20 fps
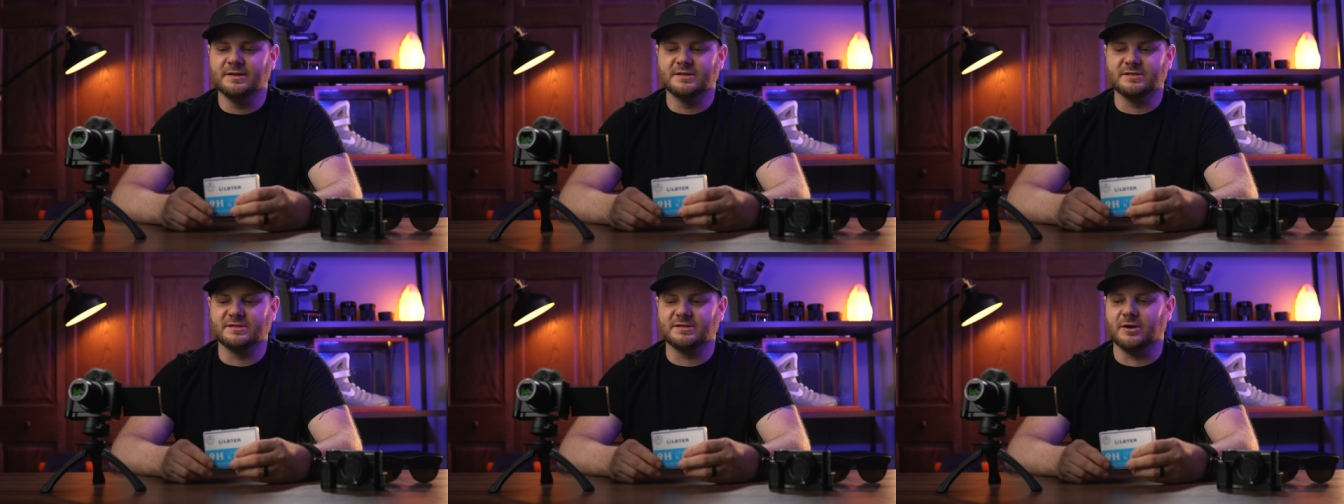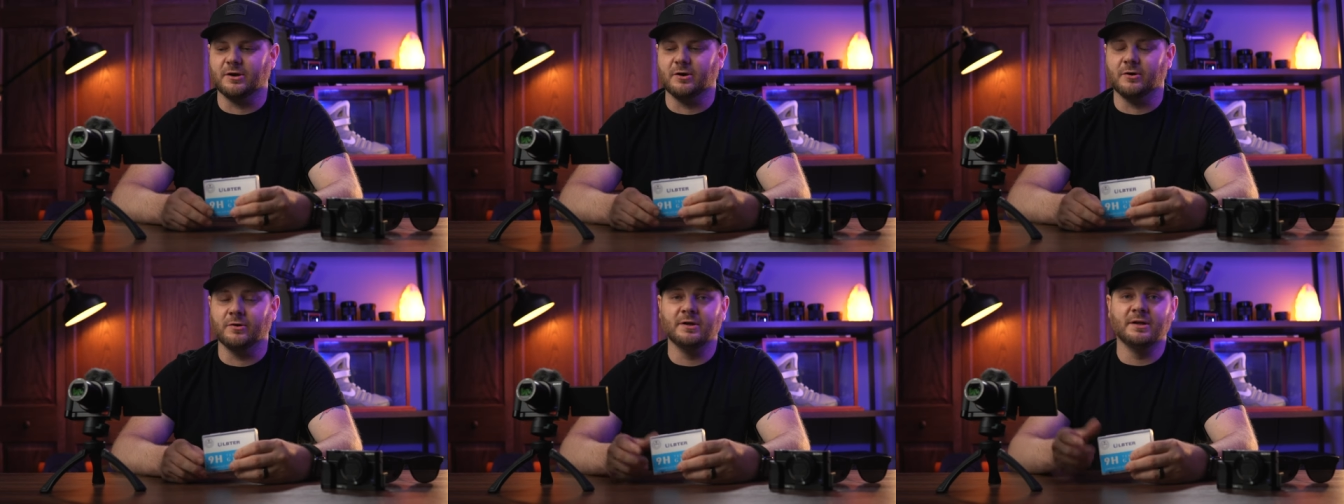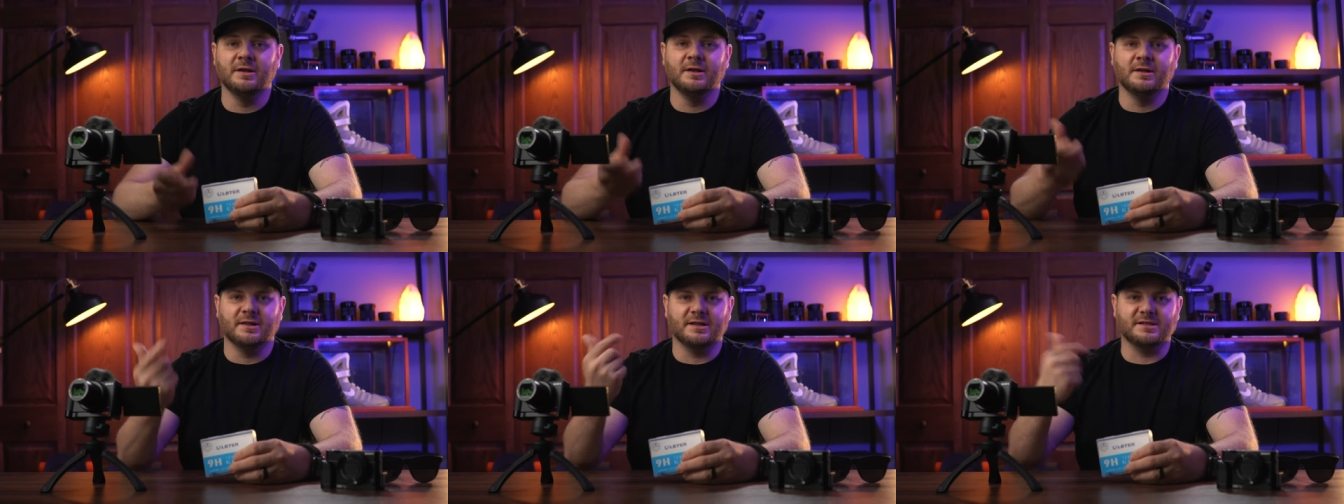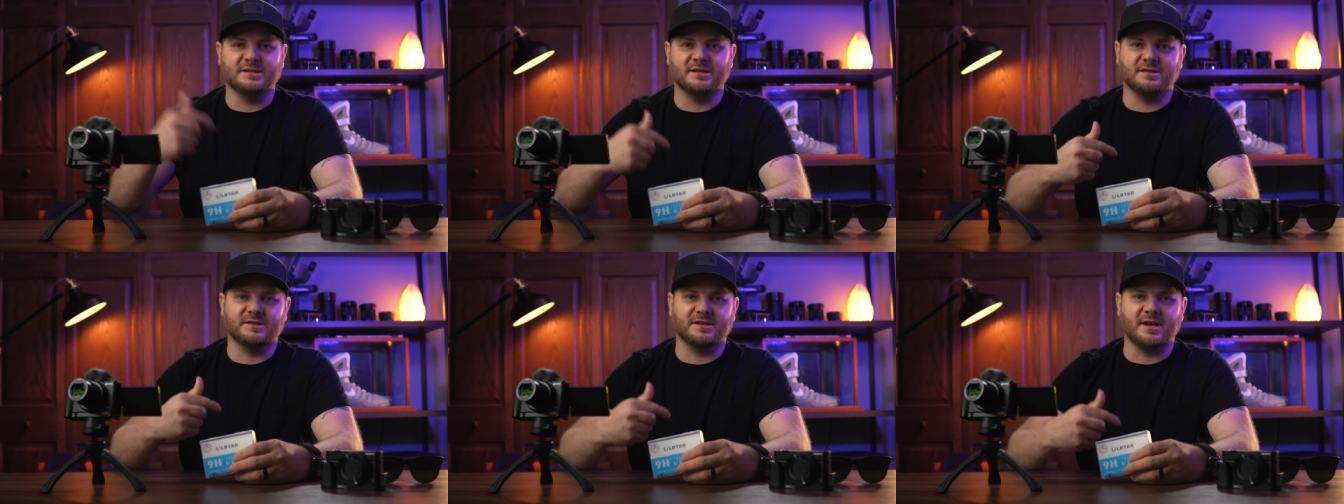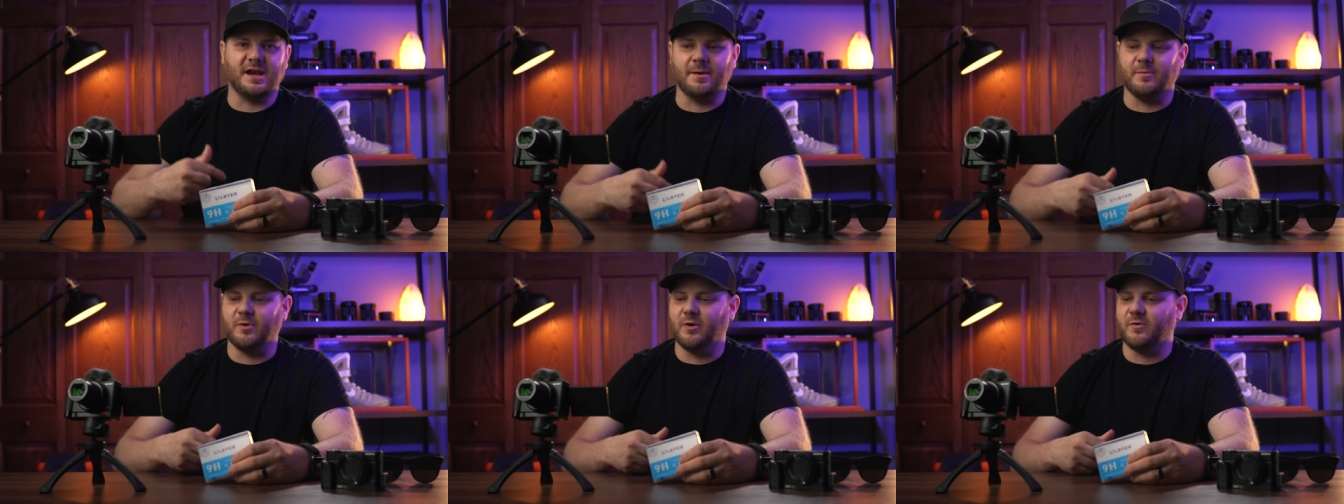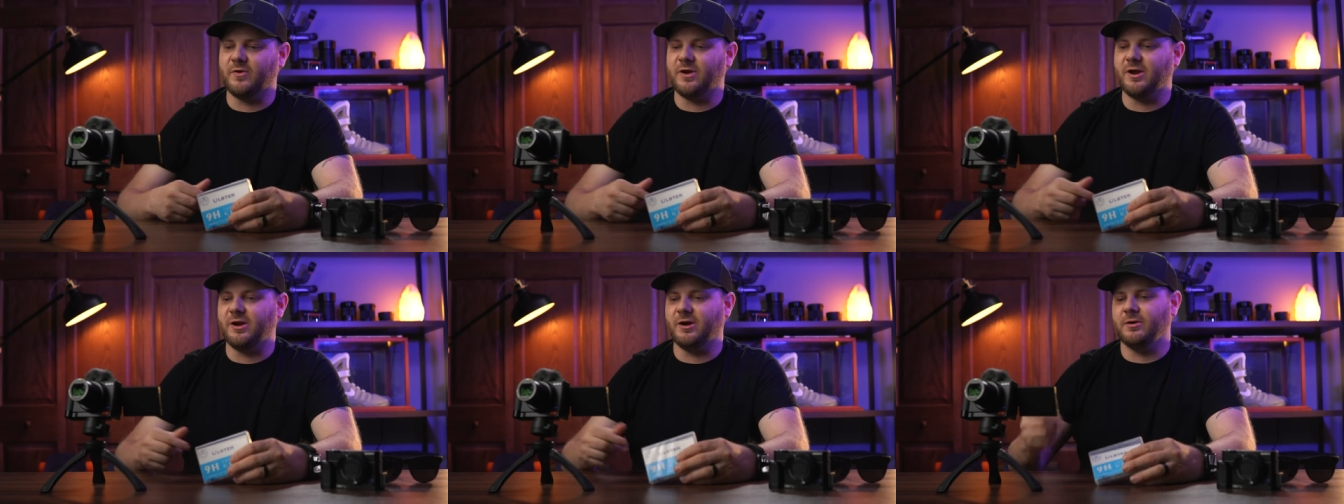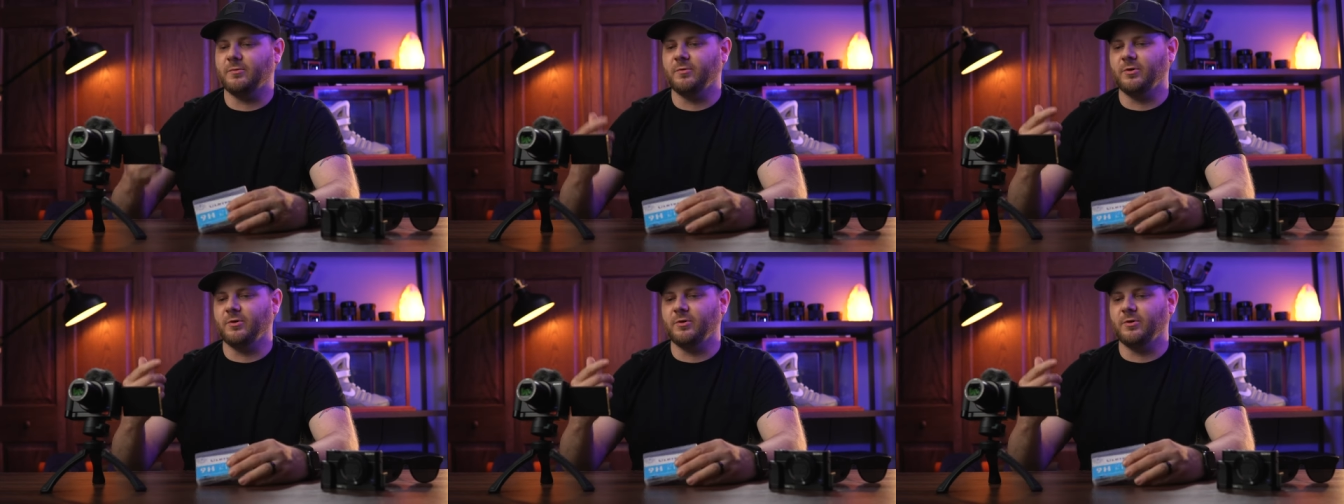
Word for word: So let's get this camera over here.